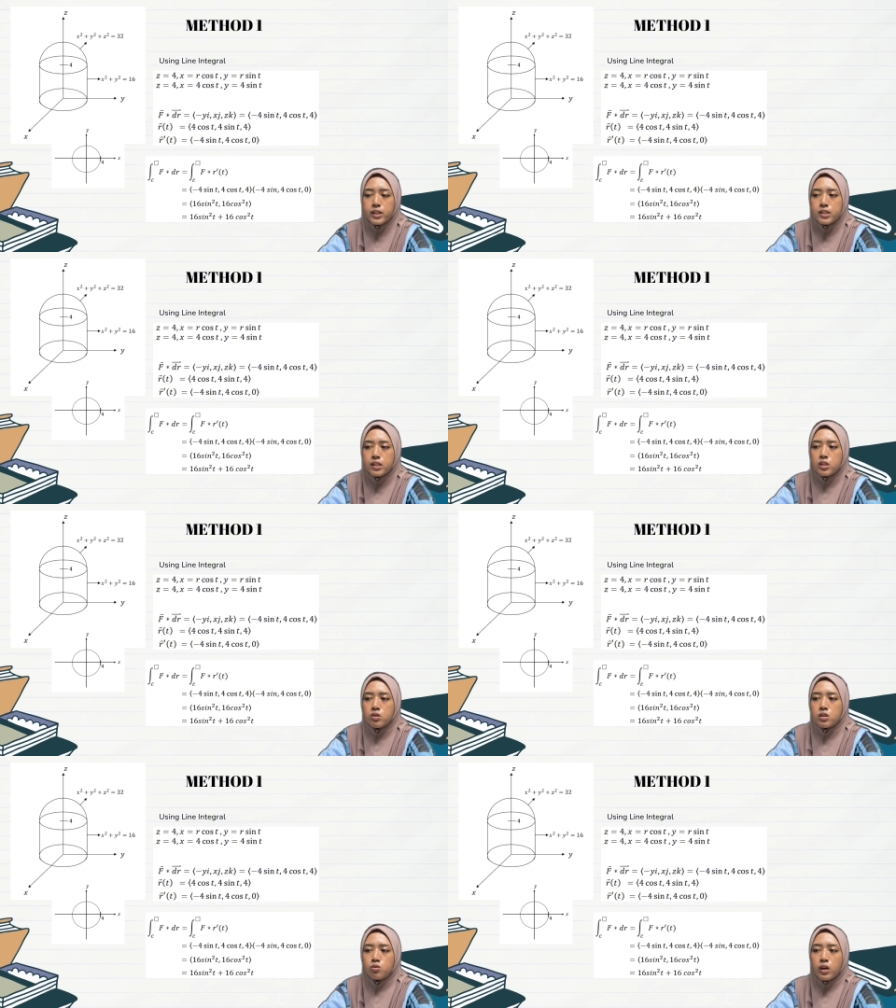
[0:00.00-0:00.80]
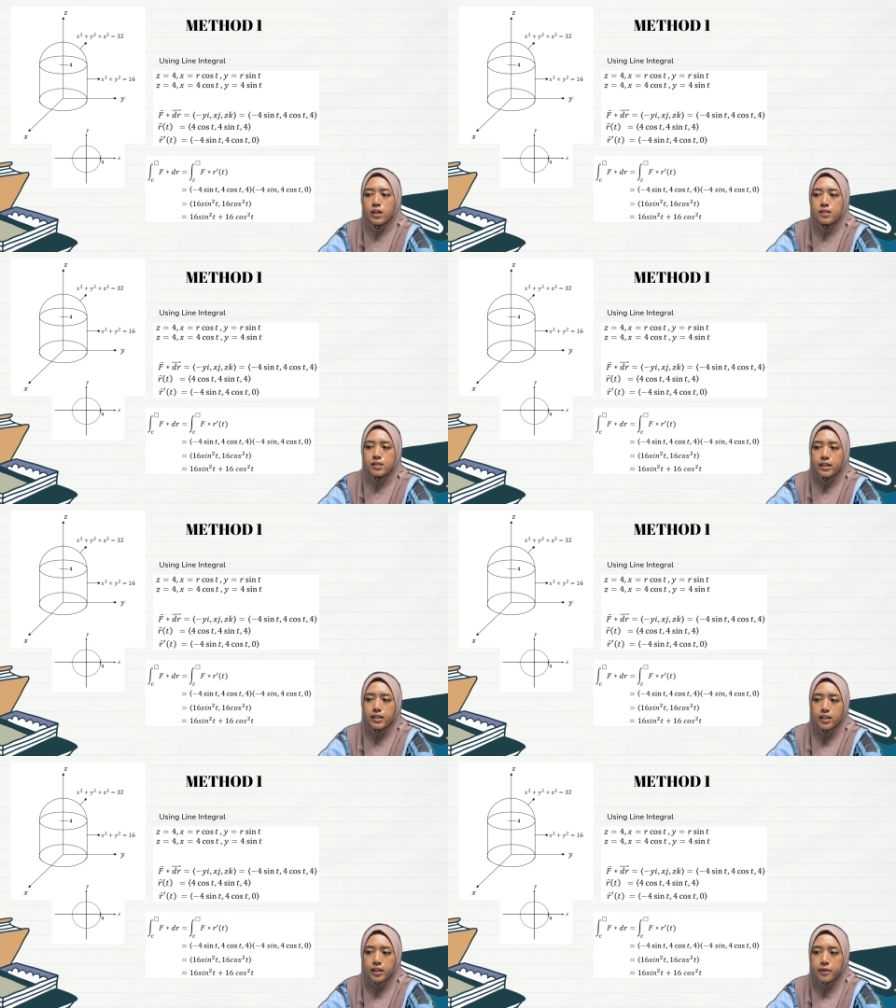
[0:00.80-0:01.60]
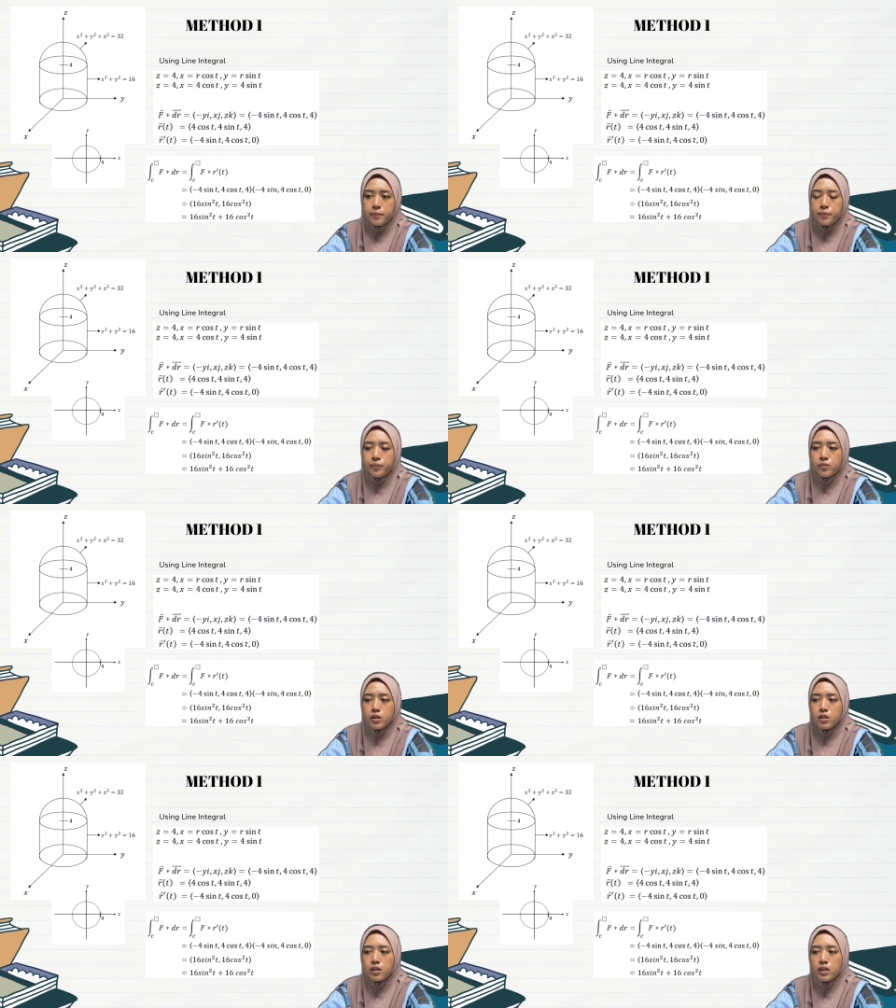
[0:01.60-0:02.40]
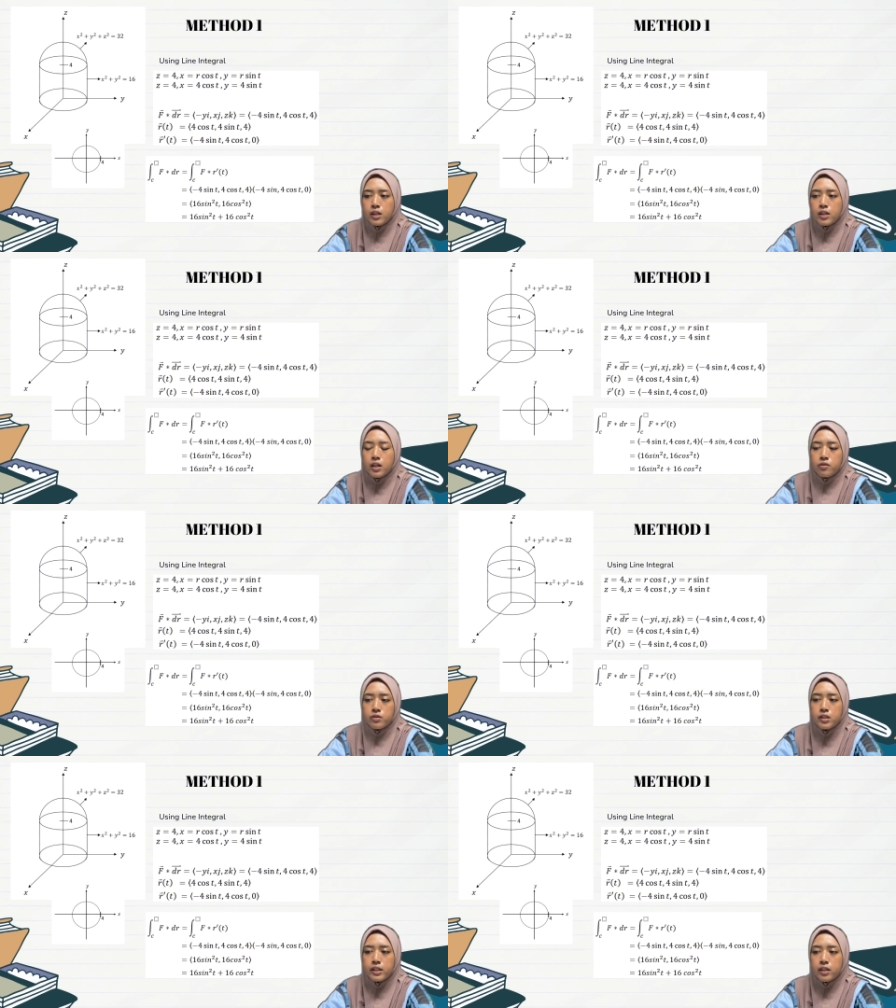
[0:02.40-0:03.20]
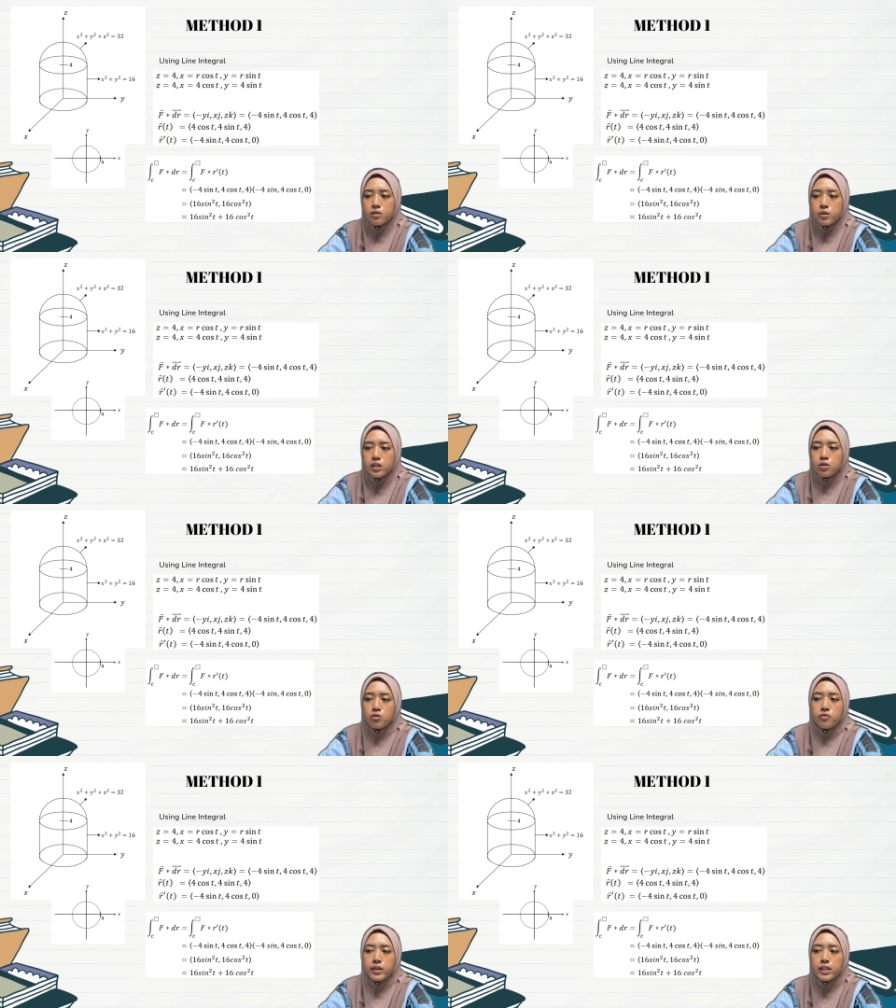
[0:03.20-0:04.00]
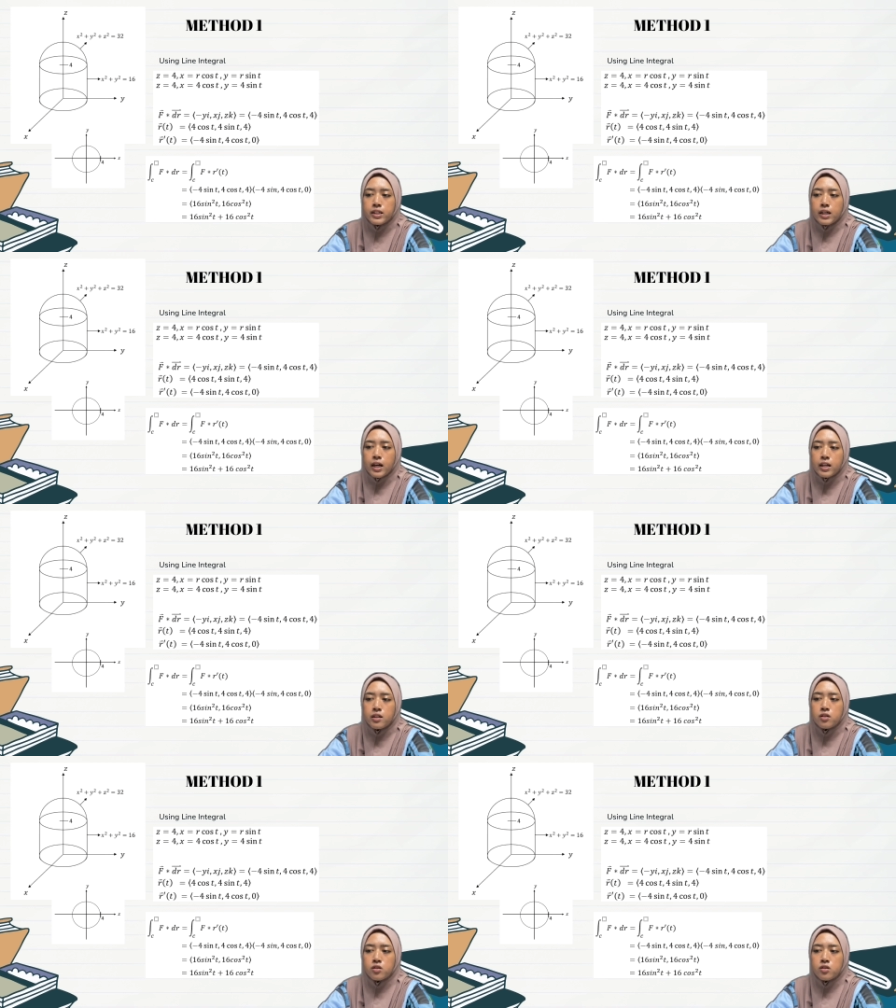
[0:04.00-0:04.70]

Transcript: x is equal to r cos t and y is equal to r sin t.